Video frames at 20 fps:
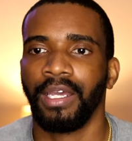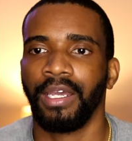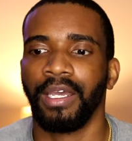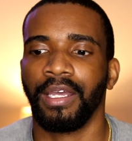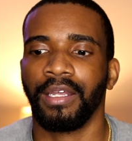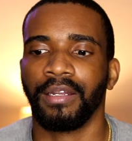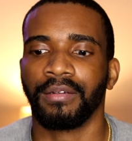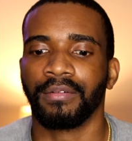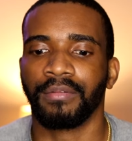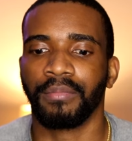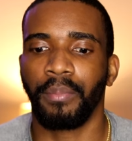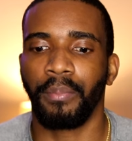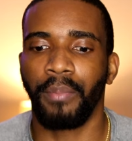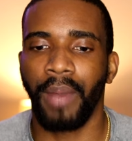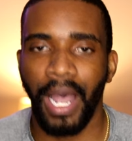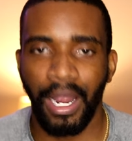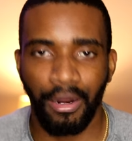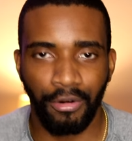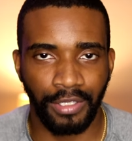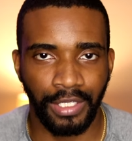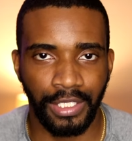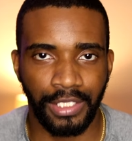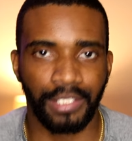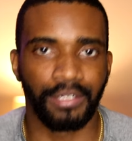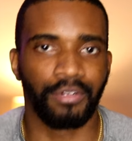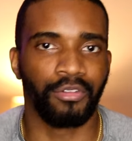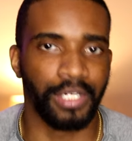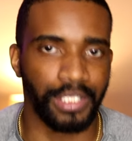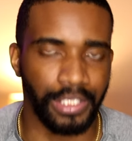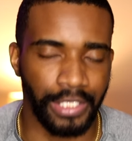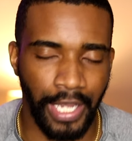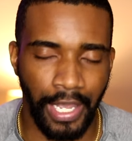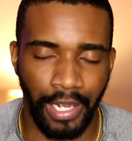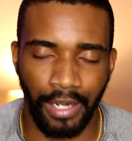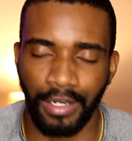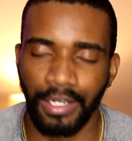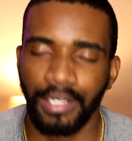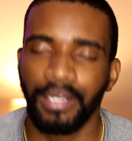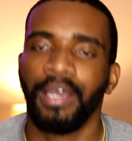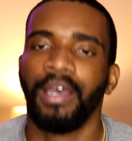In my religion,
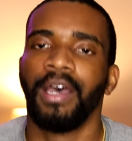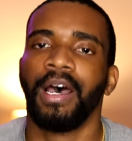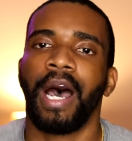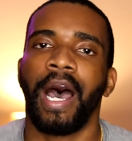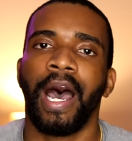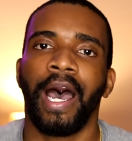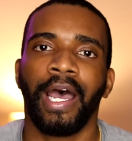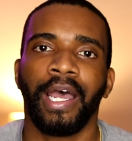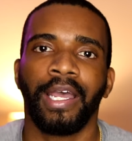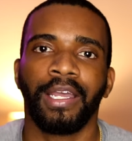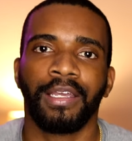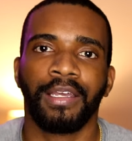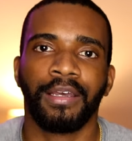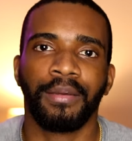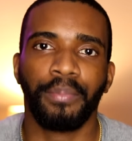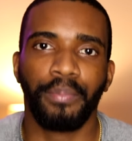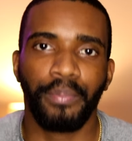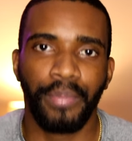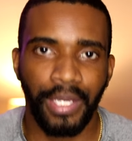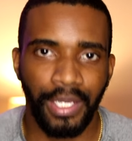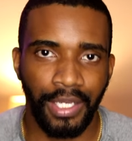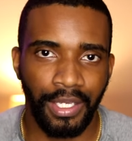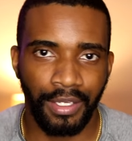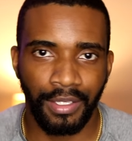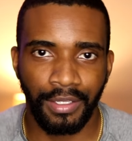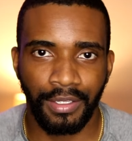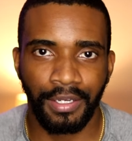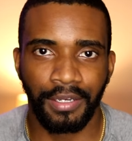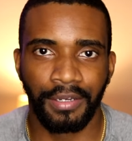Christianity, I am big